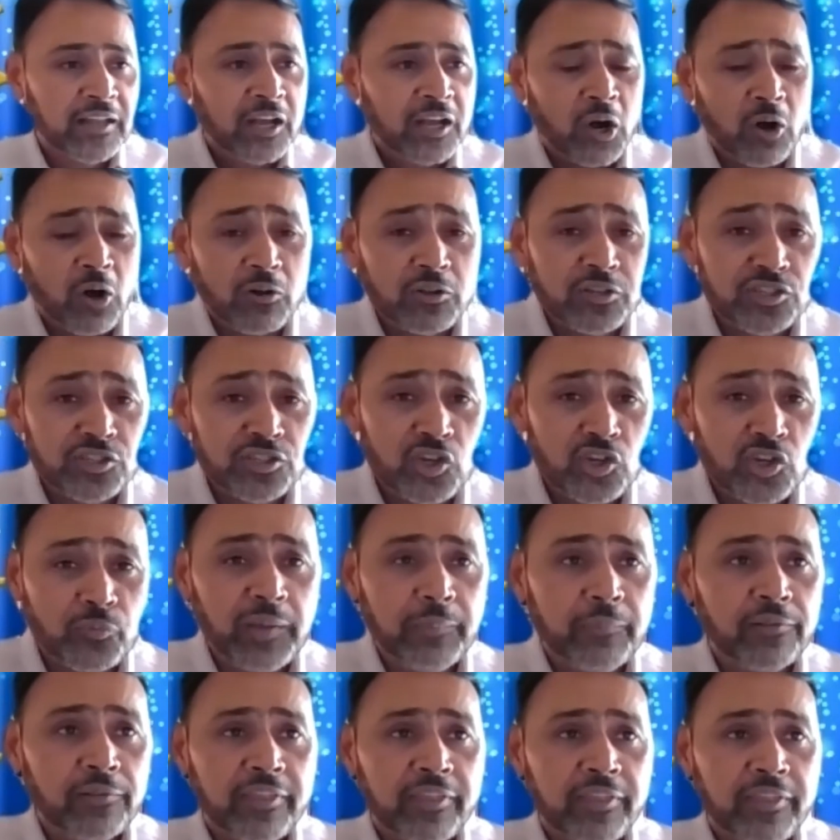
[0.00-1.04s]
Also,
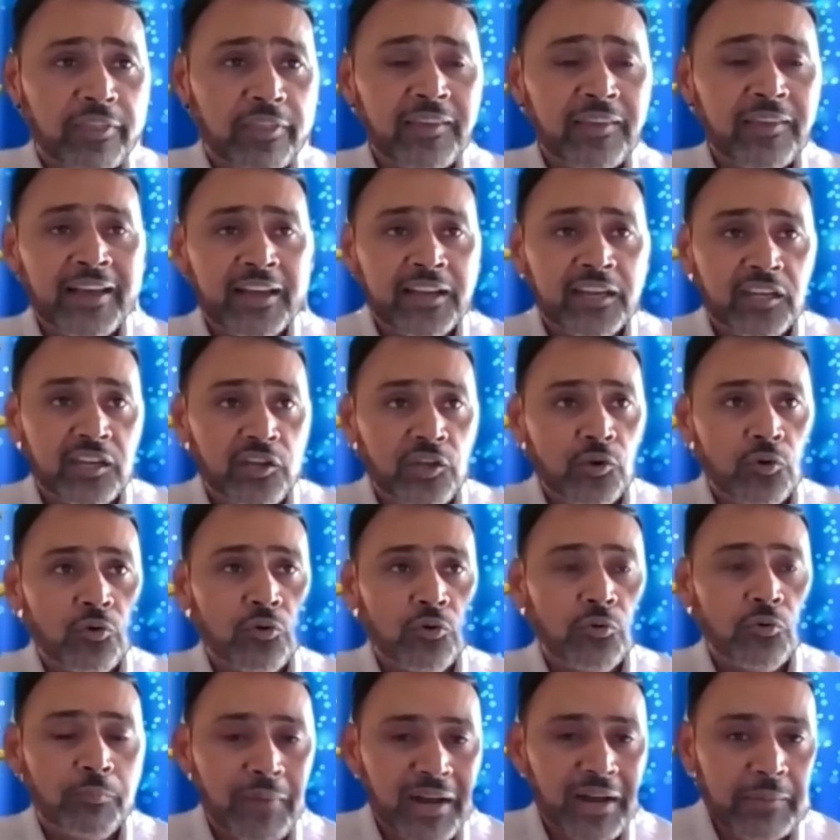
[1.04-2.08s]
people think that
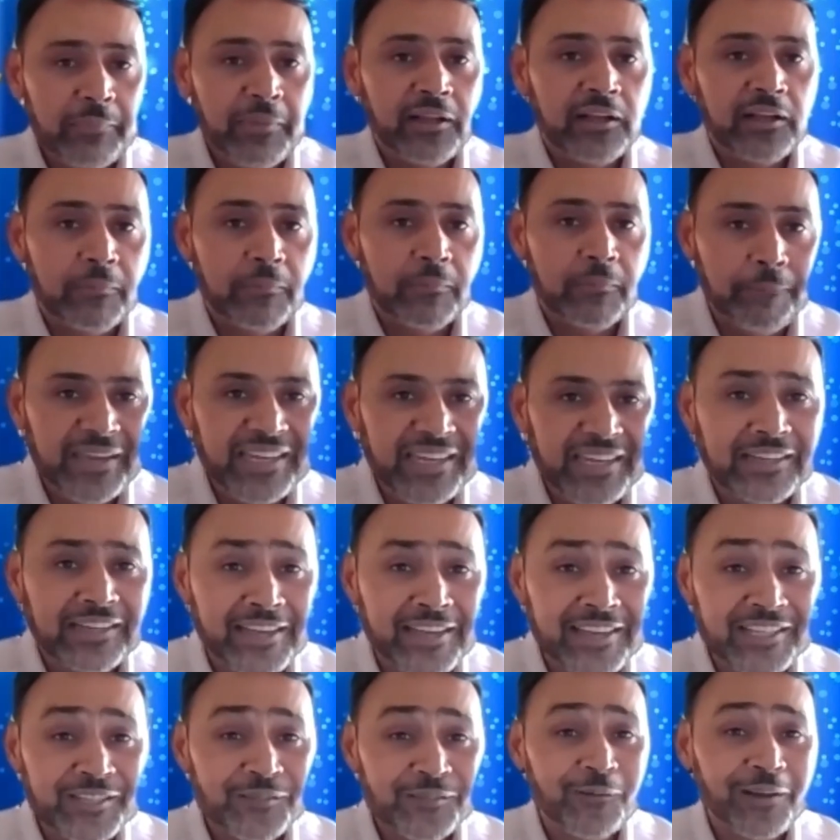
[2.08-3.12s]
you might be competing
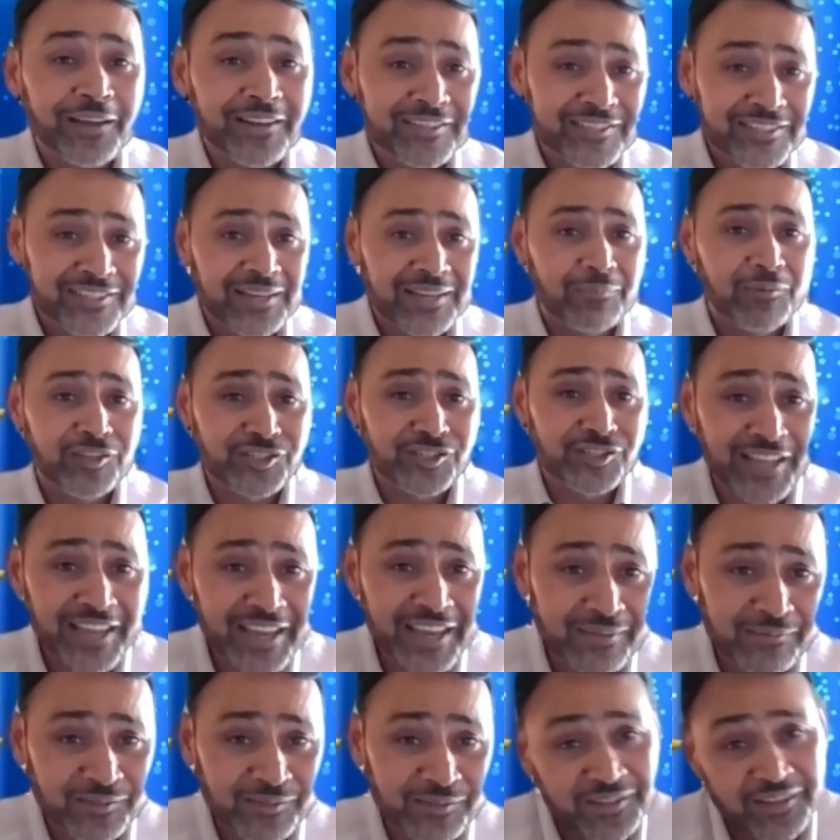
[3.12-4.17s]
against well-established
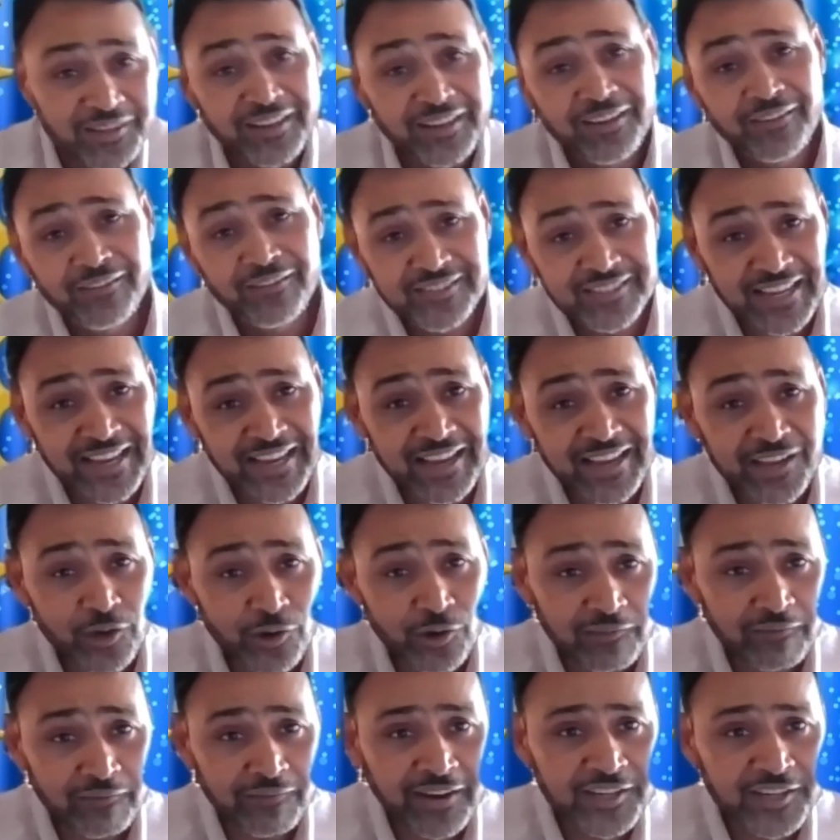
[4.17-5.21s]
names, say your
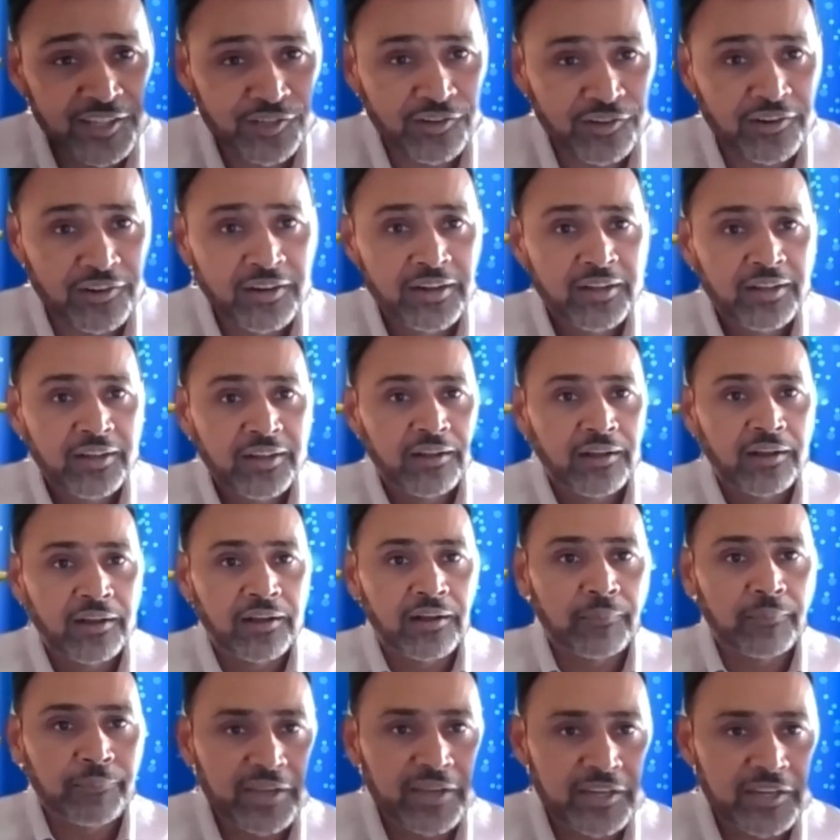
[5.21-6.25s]
advisor,
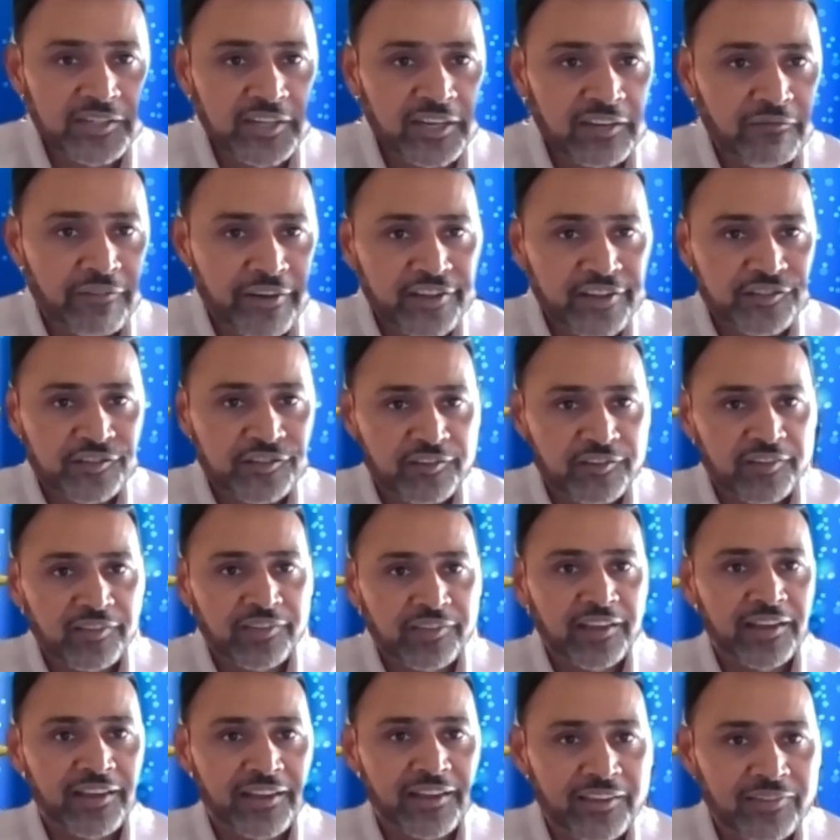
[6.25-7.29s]
PhD advisor in
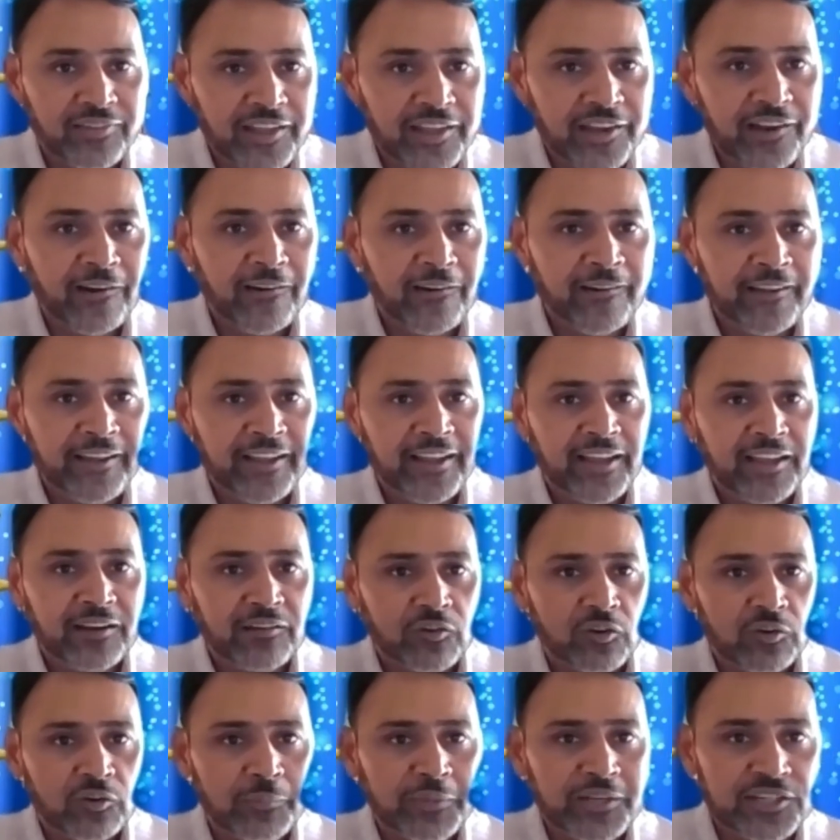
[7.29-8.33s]
that area, and it
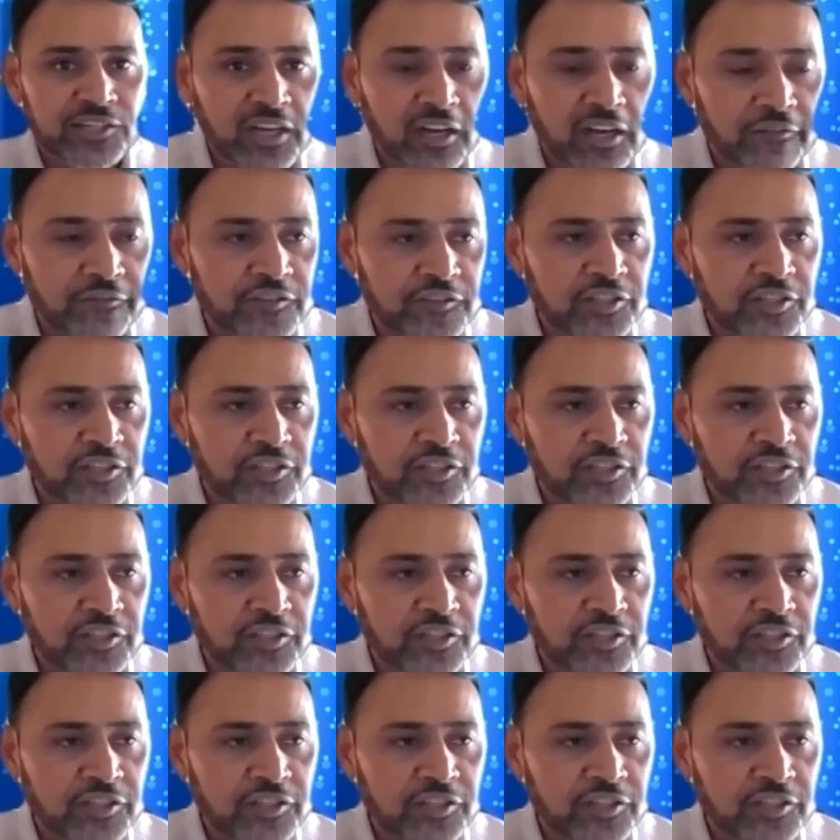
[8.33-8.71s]
would be tough.